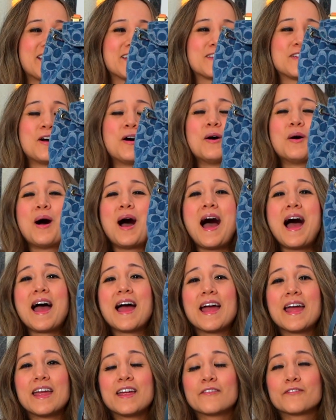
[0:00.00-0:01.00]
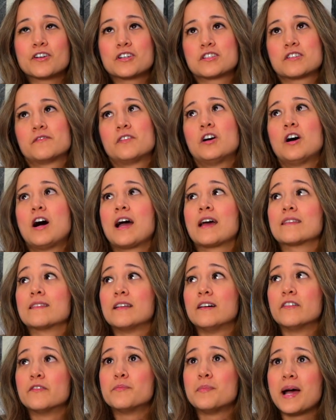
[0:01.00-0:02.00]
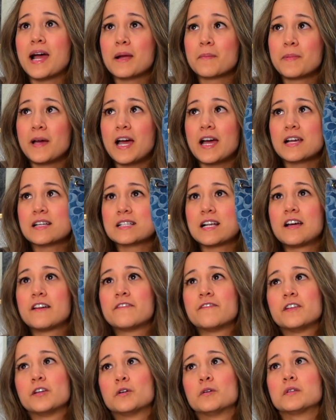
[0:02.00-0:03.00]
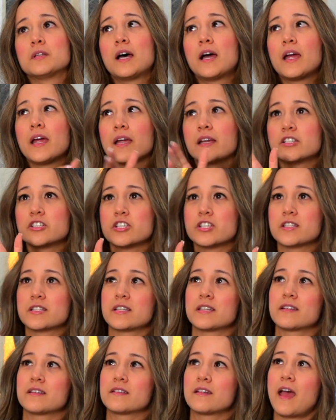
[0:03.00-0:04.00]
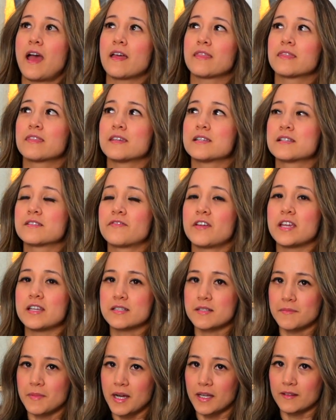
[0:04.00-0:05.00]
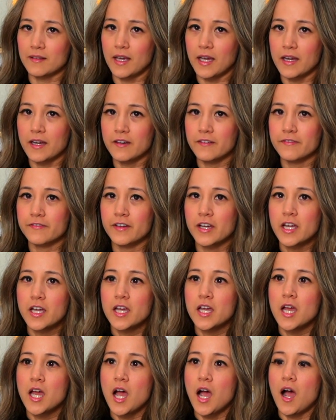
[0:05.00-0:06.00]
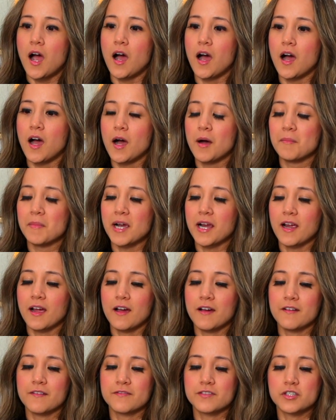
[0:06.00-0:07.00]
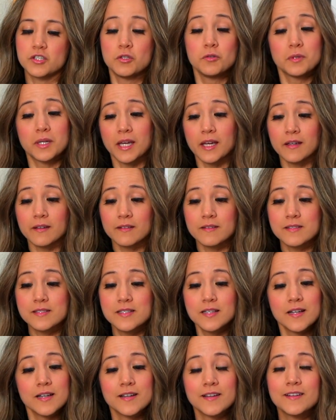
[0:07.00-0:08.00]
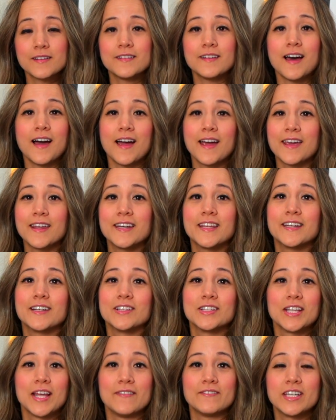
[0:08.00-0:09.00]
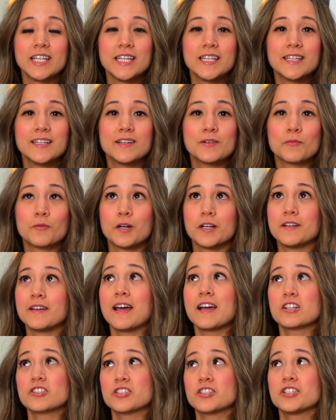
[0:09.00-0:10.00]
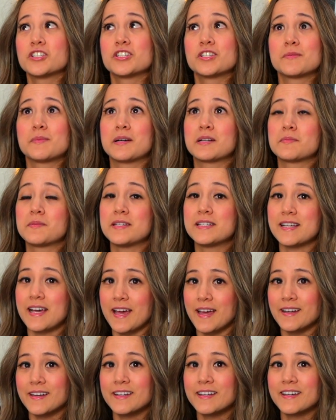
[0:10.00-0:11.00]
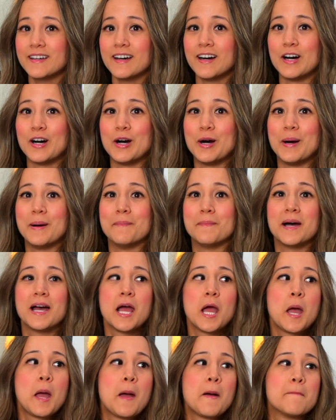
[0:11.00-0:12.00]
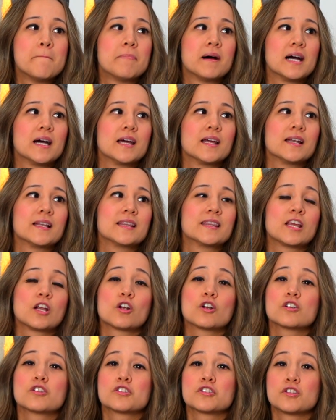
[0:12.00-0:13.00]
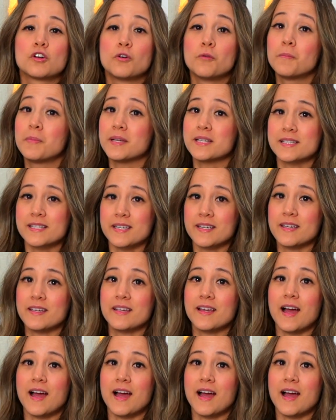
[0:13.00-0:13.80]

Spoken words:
Y'all, first of all, I love backpacks. I feel like just at this phase of my life, I have two kids, 9 and 11. One, actually, she's about to be 10. But they're so busy.